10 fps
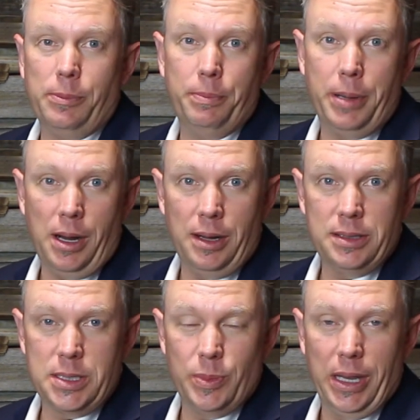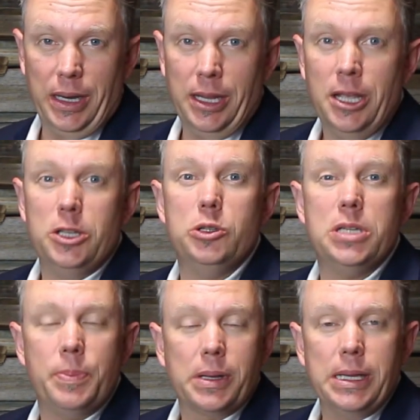bondsman, you
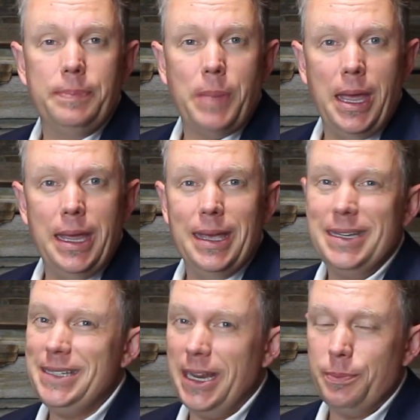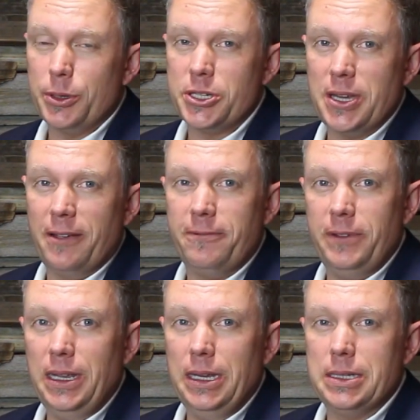typically pay 10%
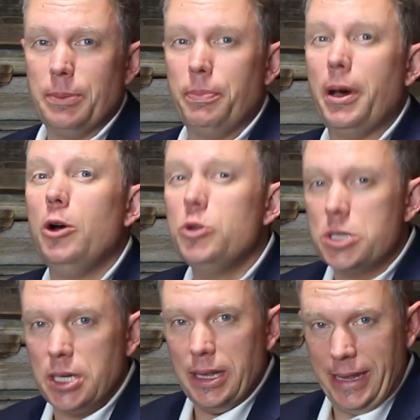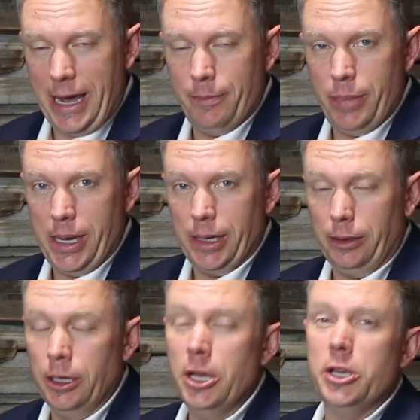fee to post that
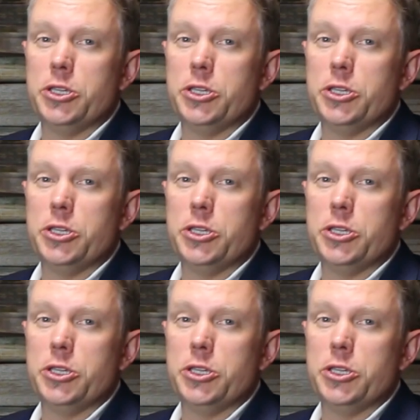bail.